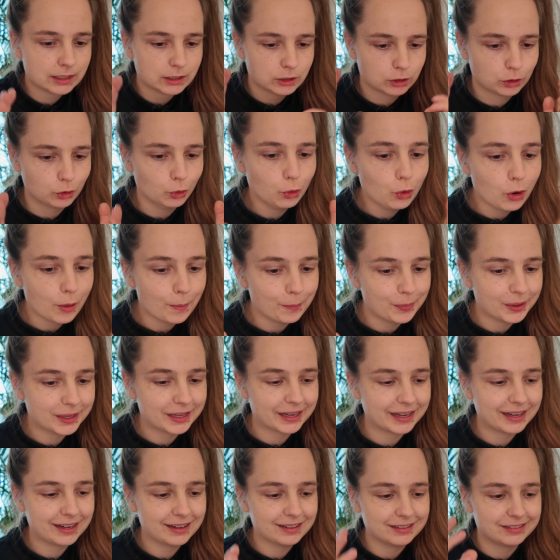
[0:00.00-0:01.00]
too
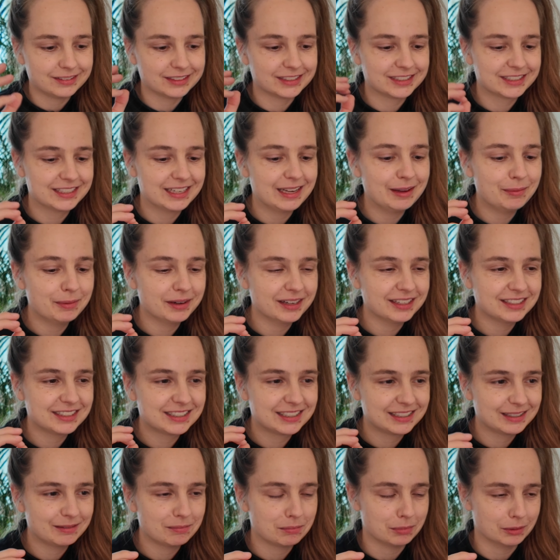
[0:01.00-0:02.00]
complicated, just keeping it
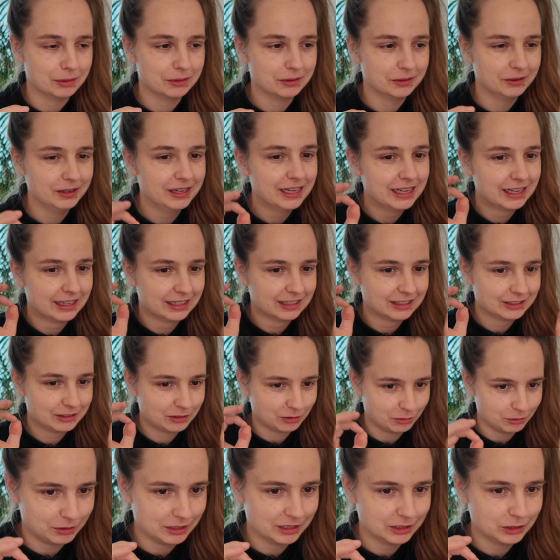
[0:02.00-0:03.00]
simple.
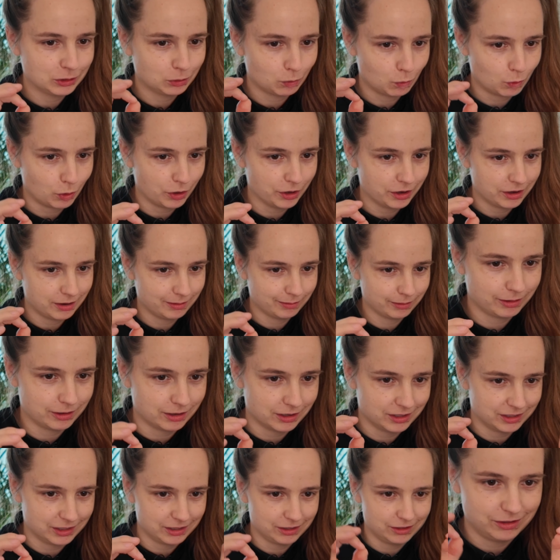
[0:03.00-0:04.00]
So that's what I'm
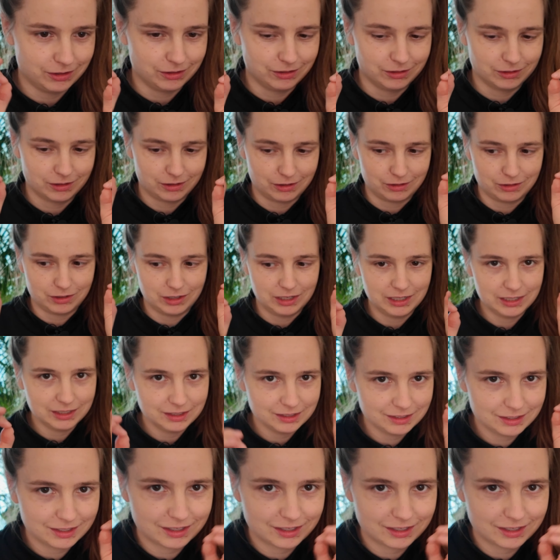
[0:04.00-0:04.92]
gonna do, all right?